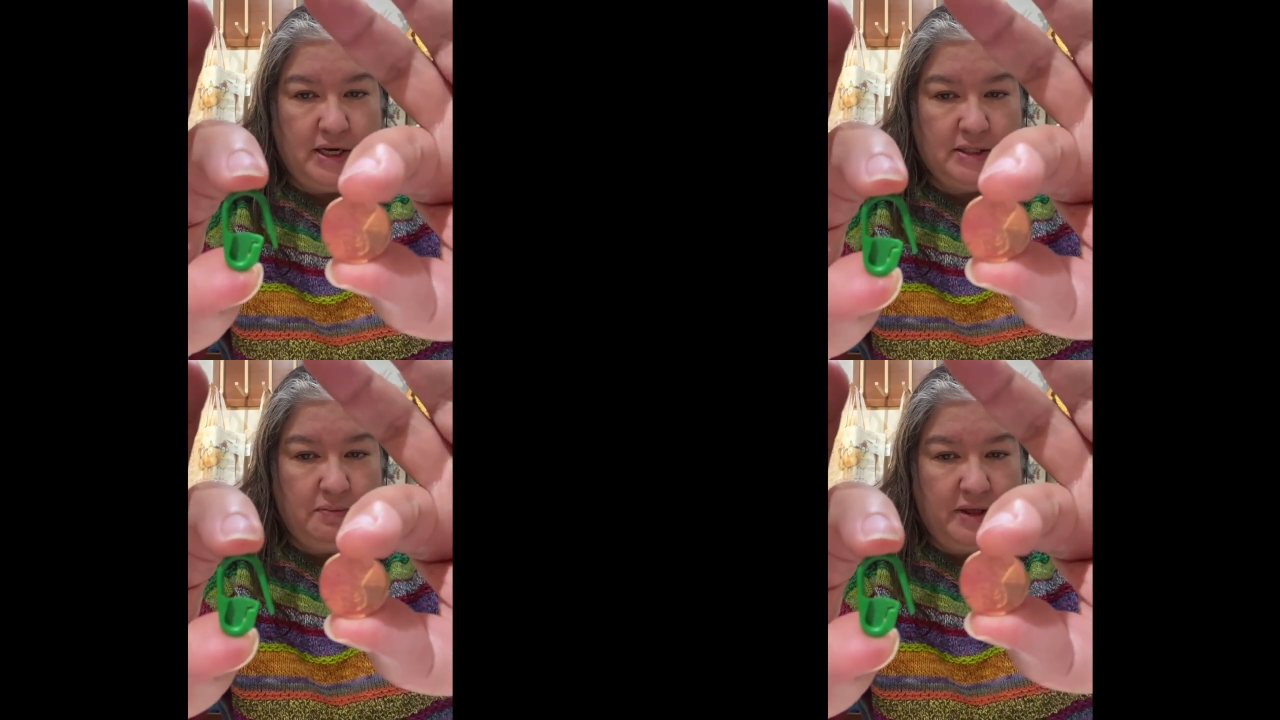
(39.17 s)

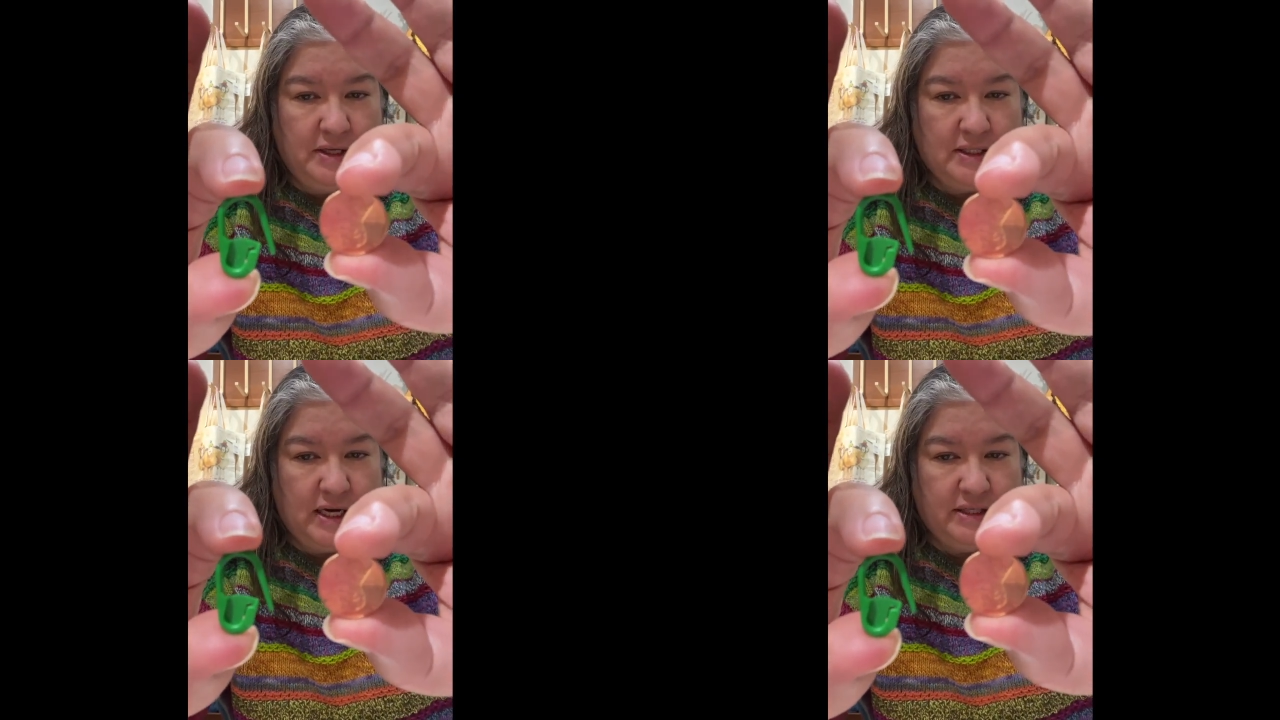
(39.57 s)
It's about the
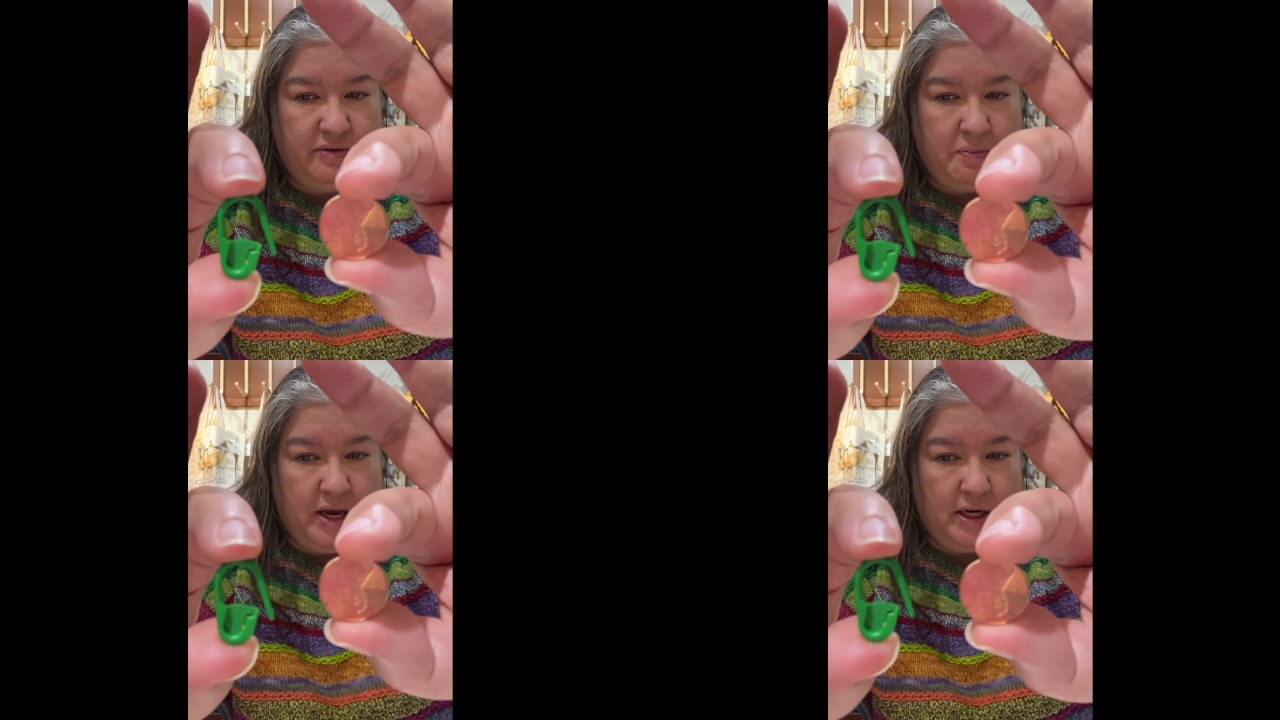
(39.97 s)
size of a
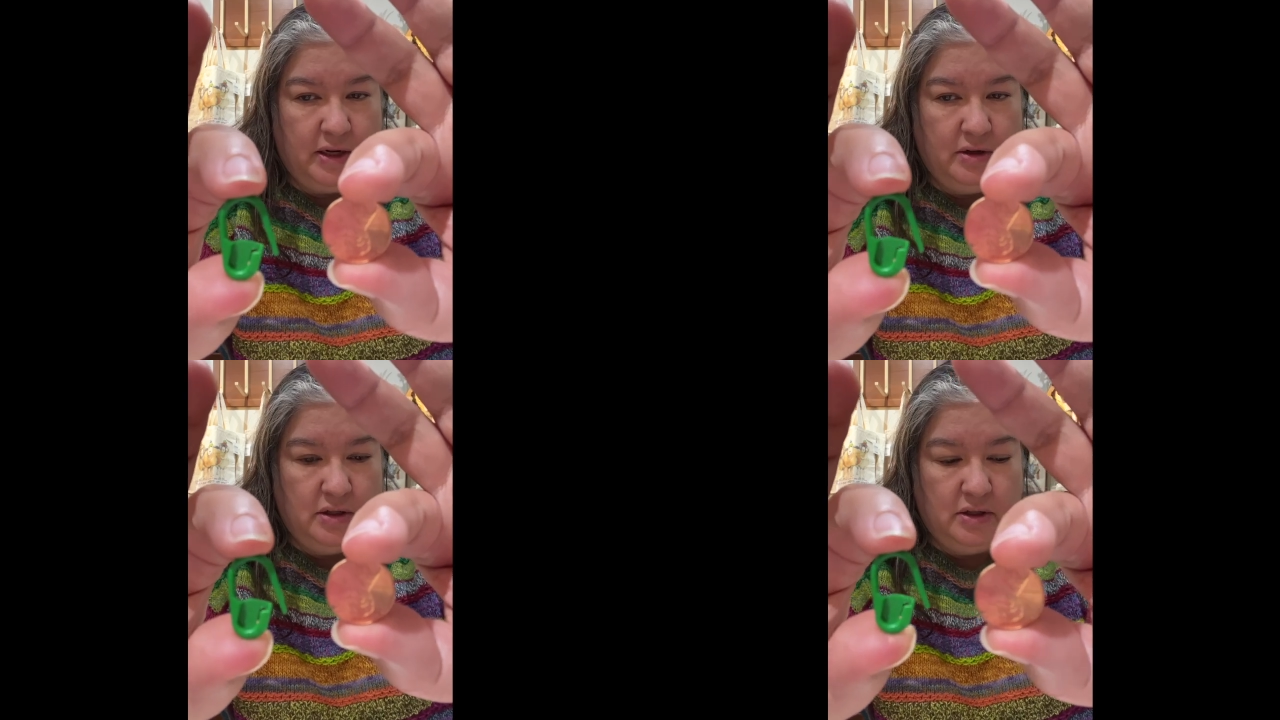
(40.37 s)
penny
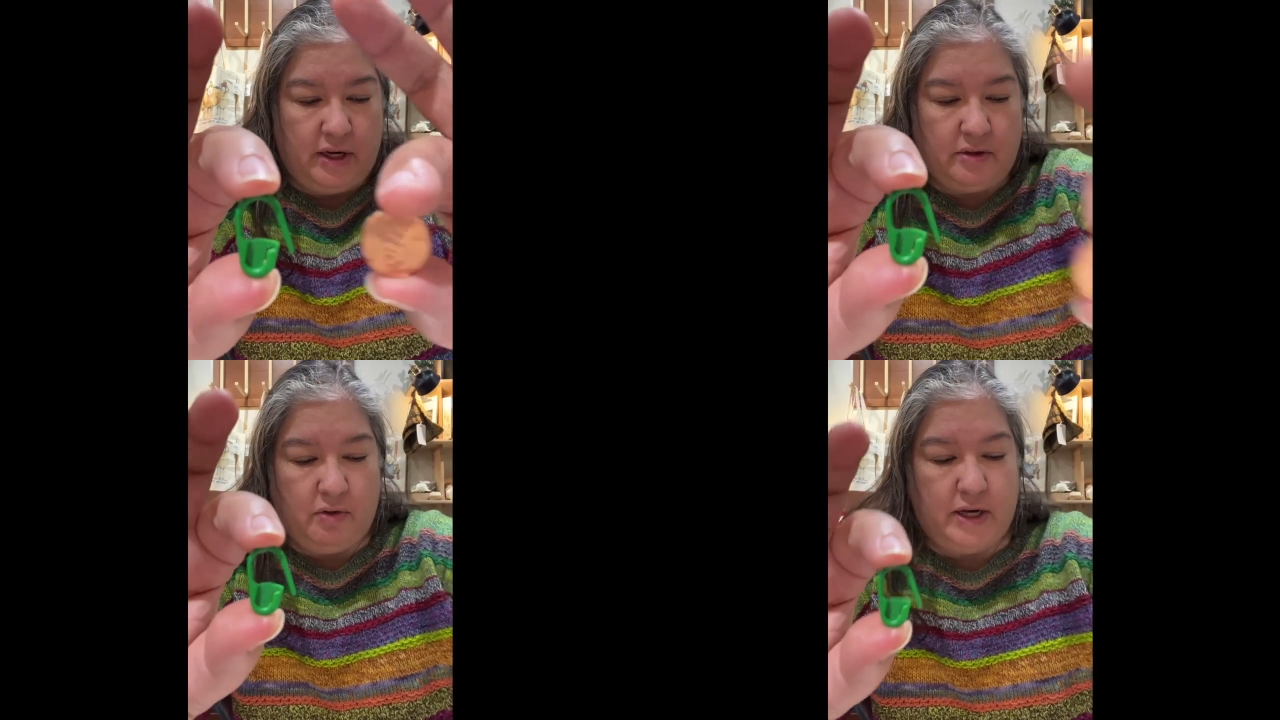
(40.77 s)

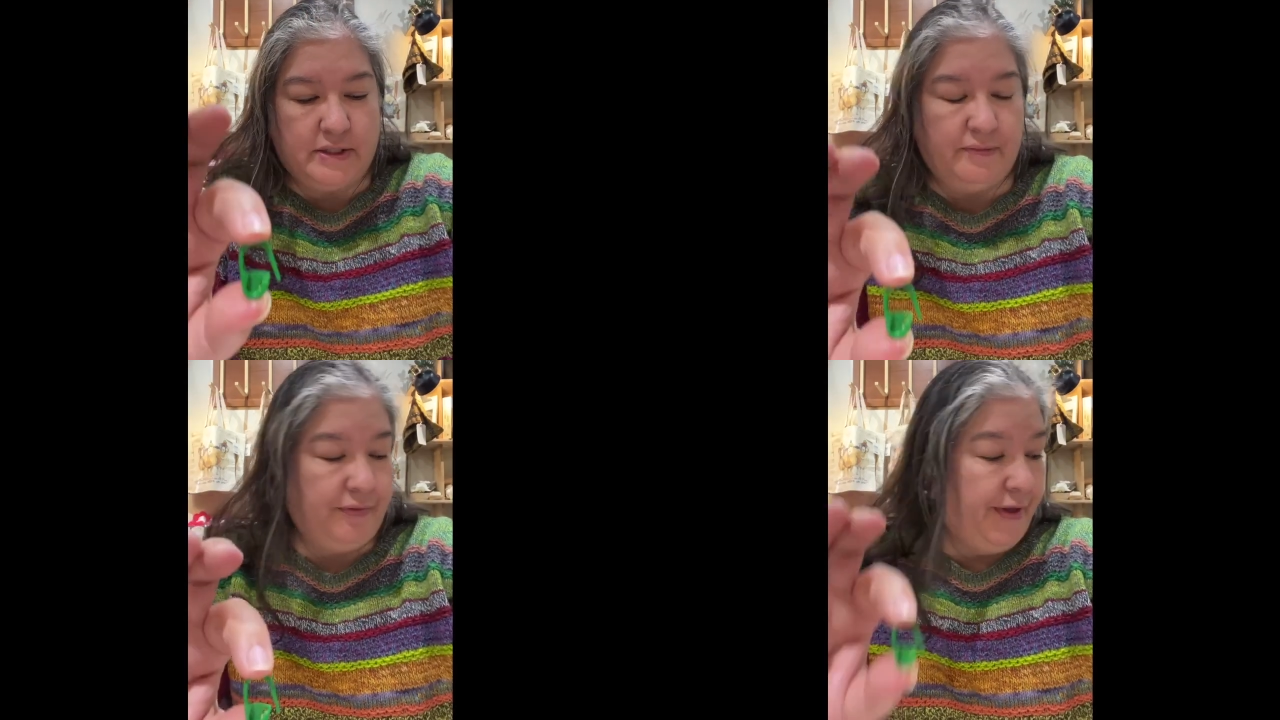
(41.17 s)
lengthwise.